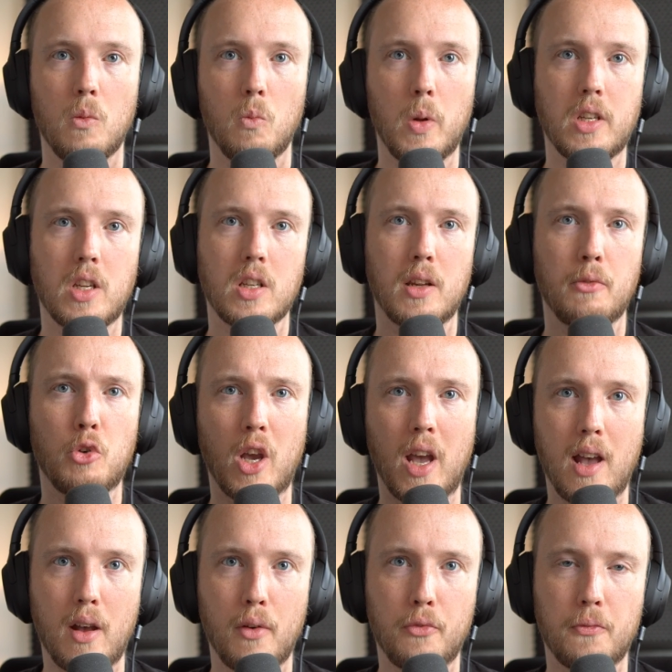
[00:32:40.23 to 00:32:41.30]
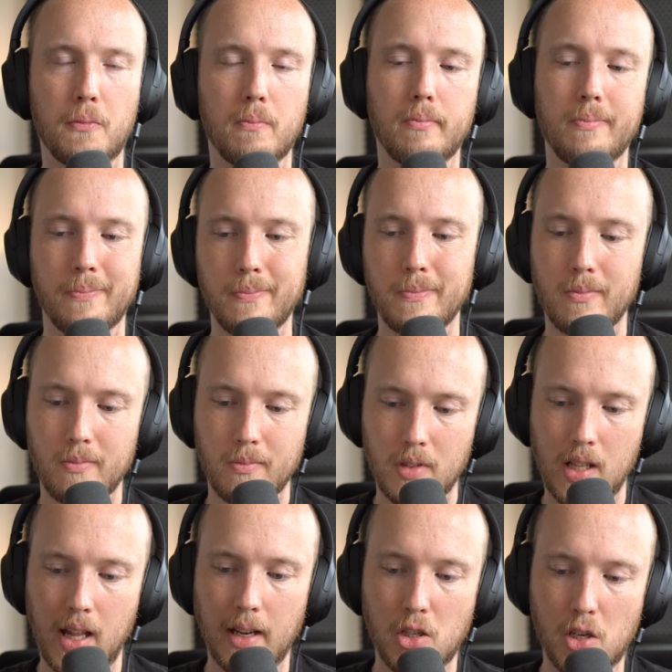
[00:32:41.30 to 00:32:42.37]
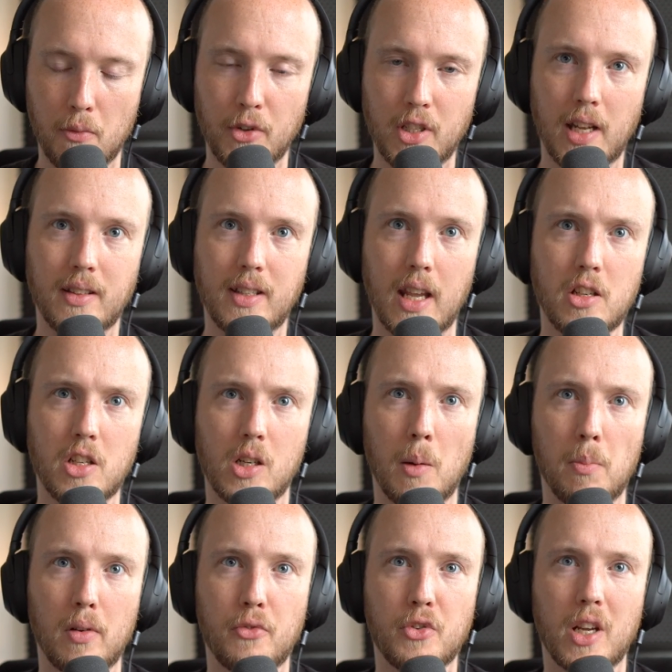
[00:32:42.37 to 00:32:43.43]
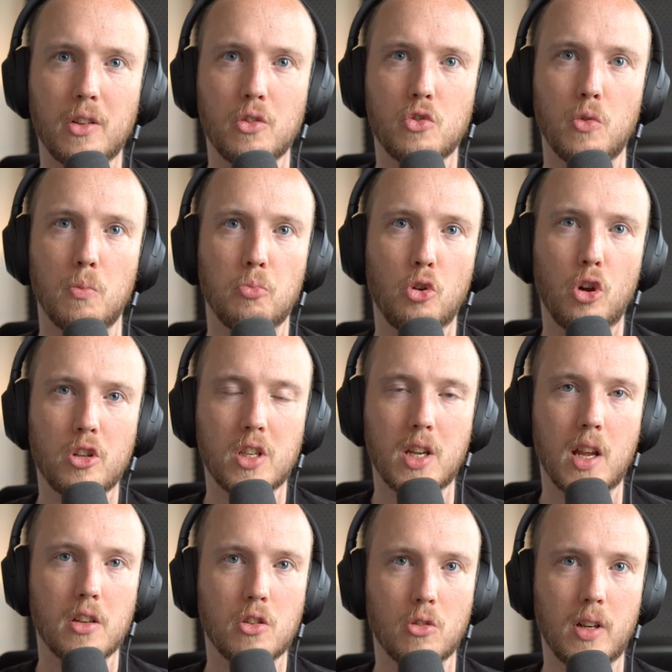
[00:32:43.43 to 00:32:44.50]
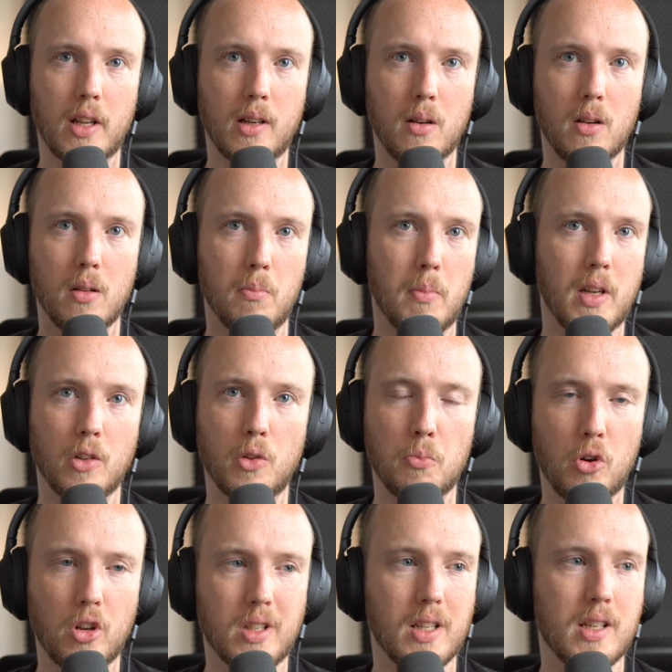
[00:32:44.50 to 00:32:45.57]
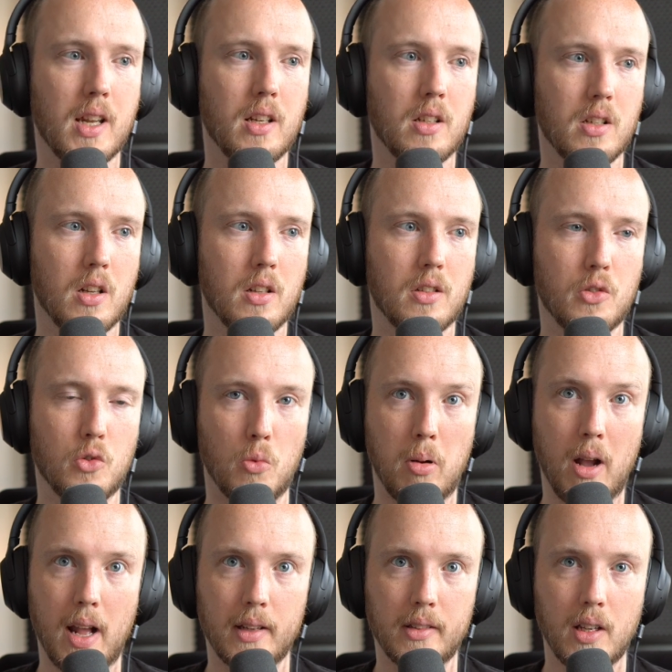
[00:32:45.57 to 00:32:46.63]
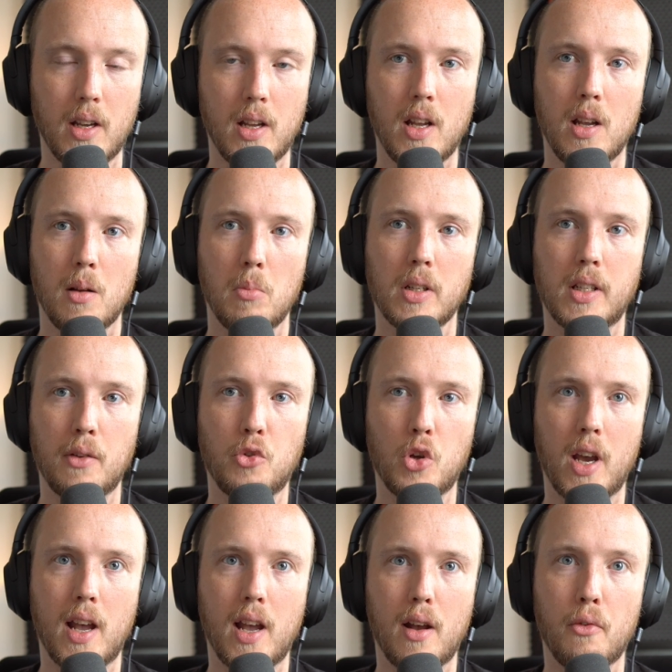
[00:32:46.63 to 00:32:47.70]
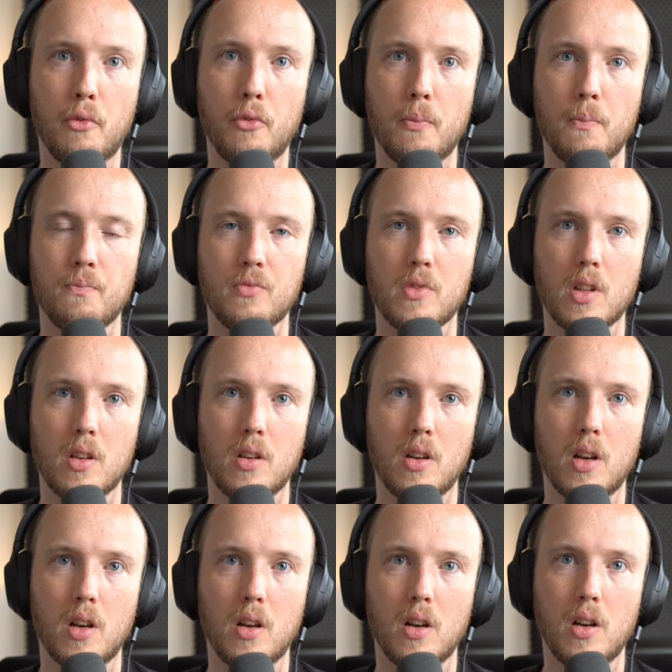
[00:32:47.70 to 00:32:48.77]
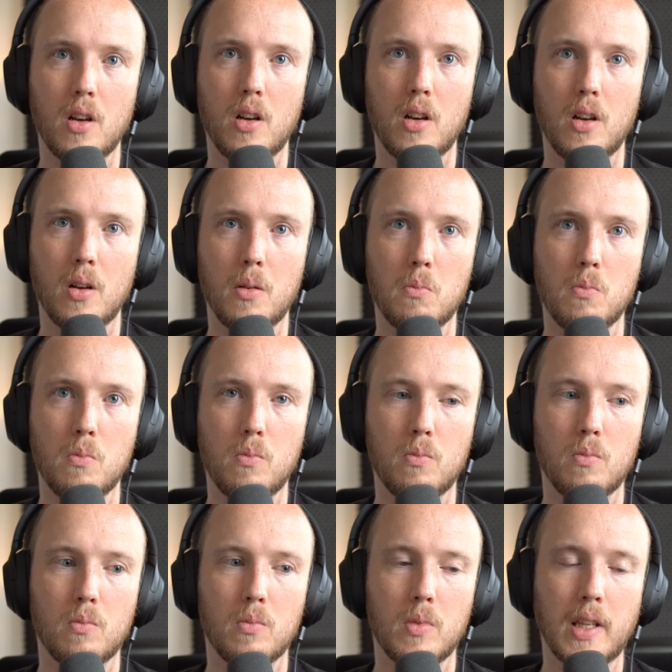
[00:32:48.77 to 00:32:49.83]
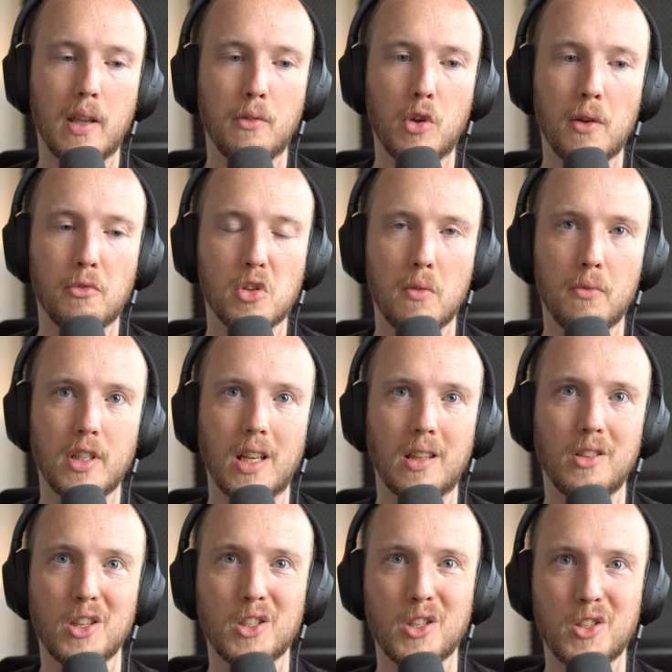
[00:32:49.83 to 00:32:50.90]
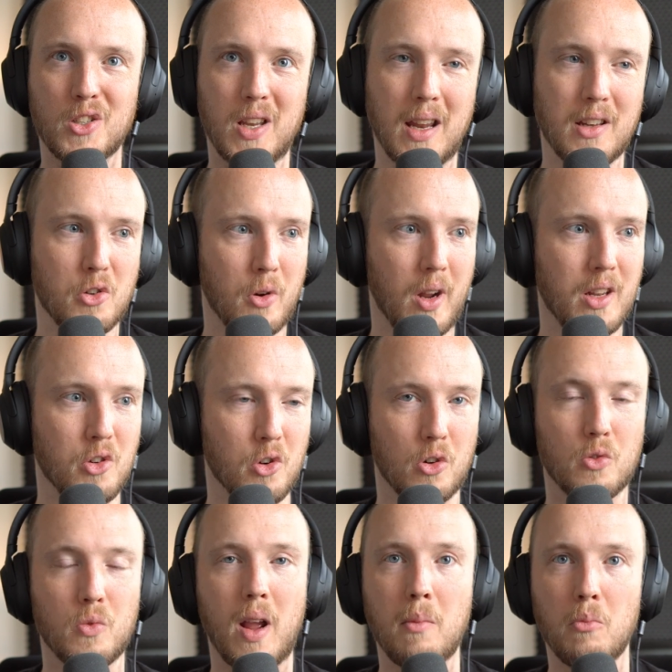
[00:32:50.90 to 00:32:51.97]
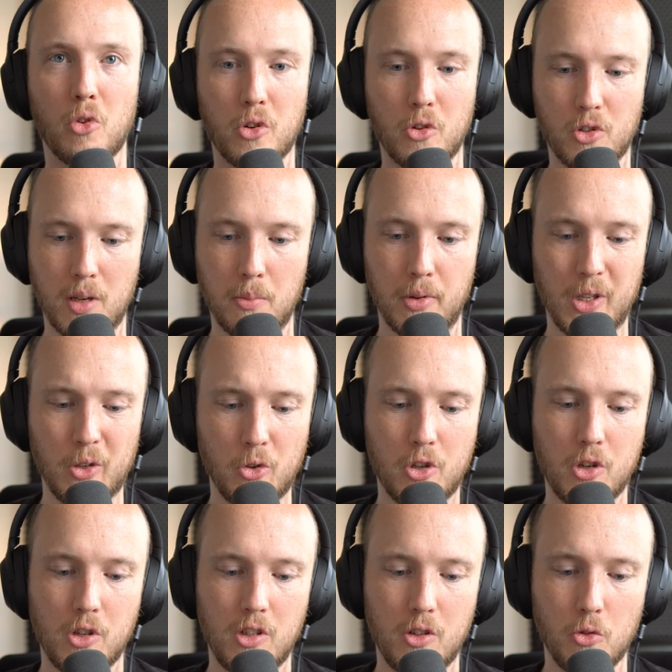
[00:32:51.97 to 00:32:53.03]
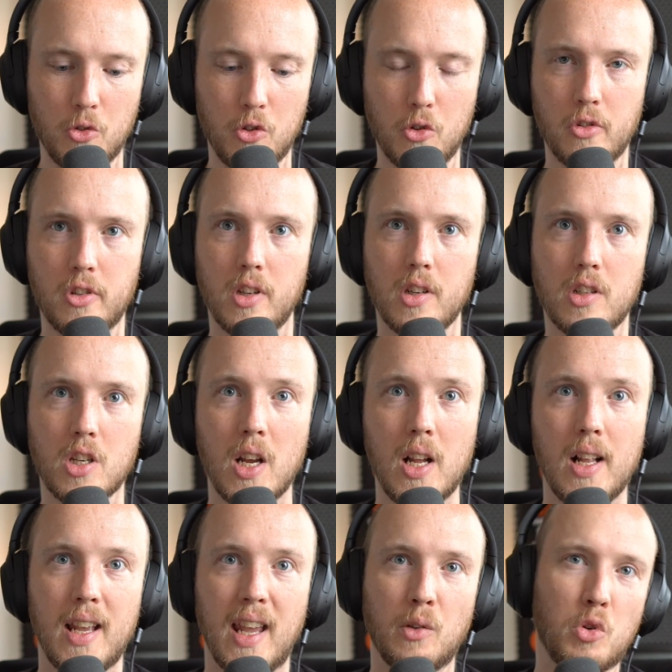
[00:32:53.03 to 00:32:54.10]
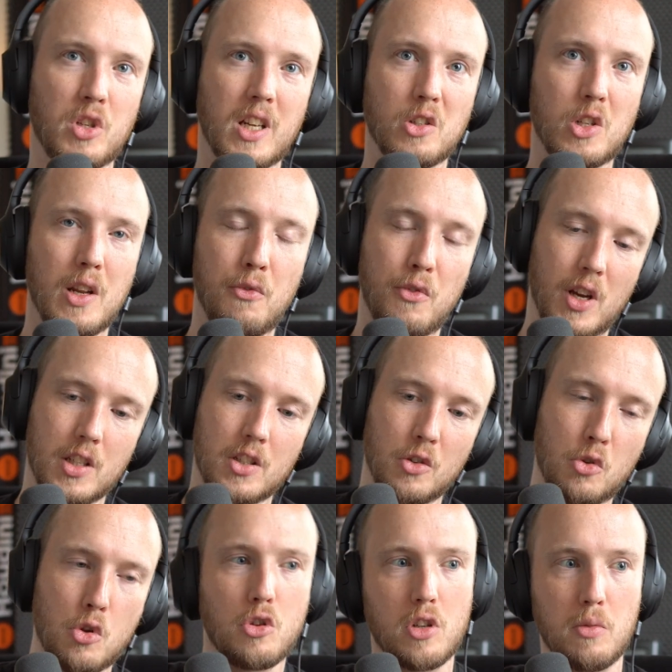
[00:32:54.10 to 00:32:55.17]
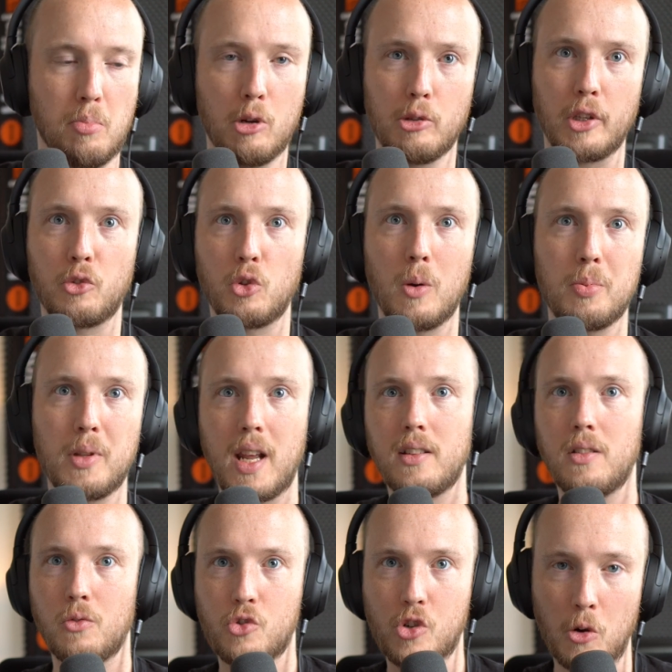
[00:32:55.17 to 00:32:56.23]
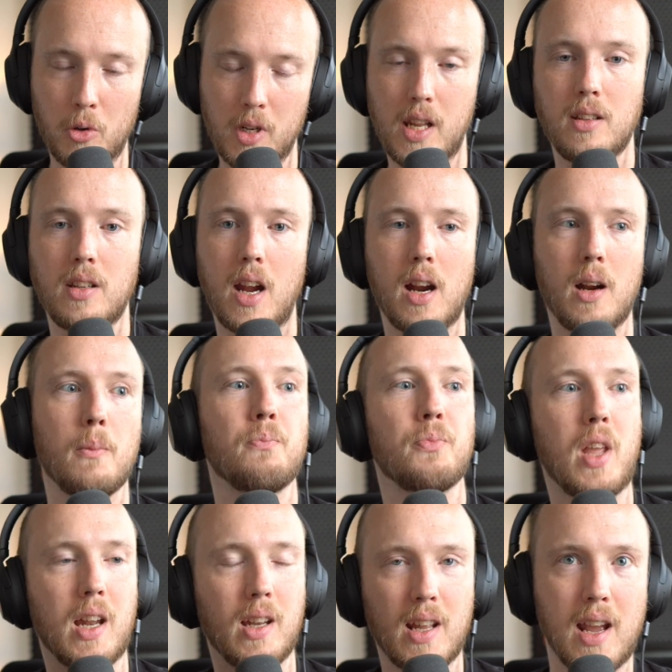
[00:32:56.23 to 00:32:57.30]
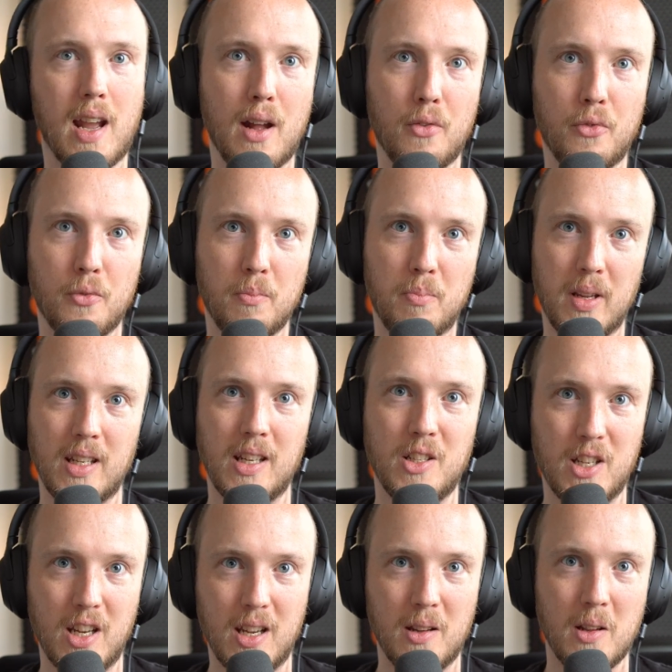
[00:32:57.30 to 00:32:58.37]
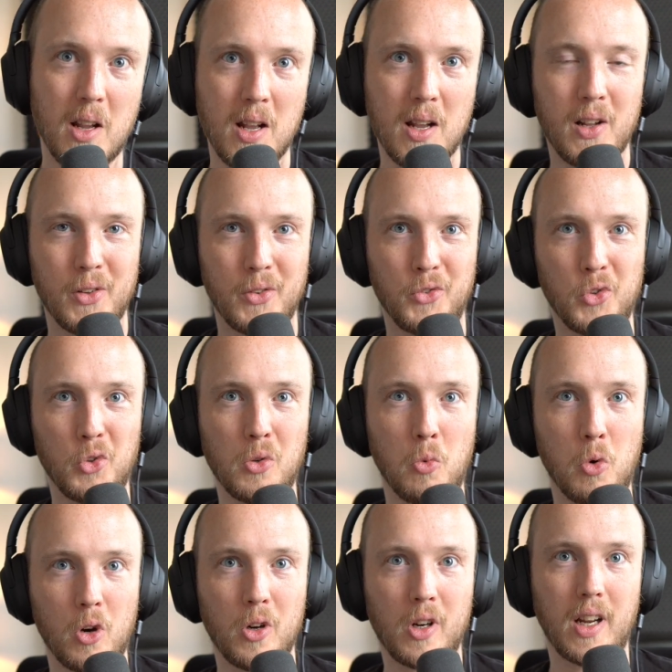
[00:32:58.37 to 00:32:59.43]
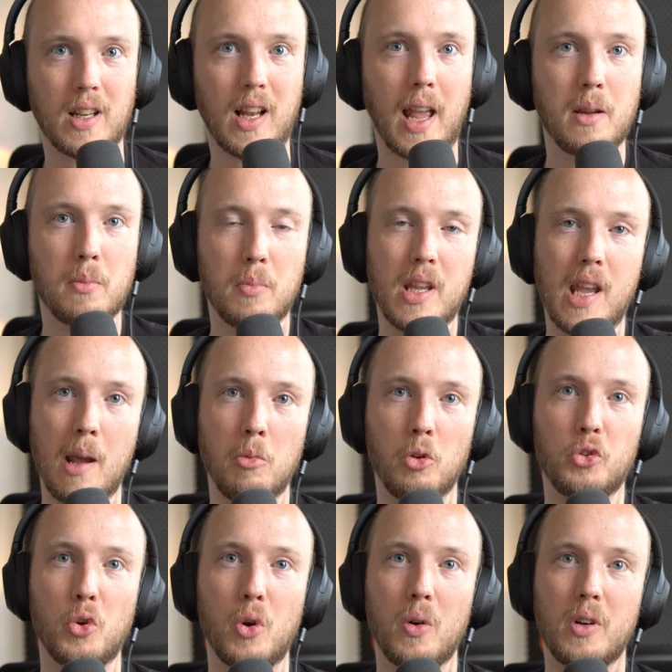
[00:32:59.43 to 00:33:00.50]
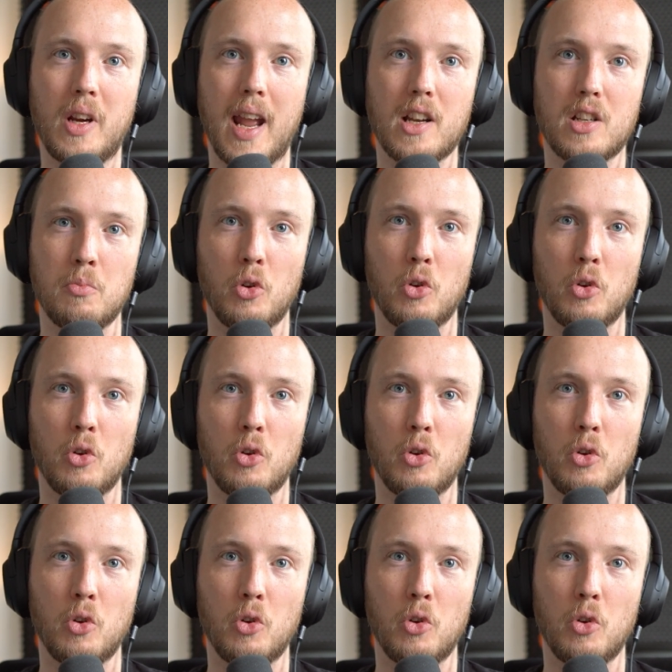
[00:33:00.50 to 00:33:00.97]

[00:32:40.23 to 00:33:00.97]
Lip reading: Which is, if you have like something that takes a couple of seconds to process, or like a minute to process, that is not too bad. But if you have if you have something that doesn't saturate your RAM or your CPU usage, it was actually faster to just build a topnet, throw it in there, and have PDG do the work and like be able to cache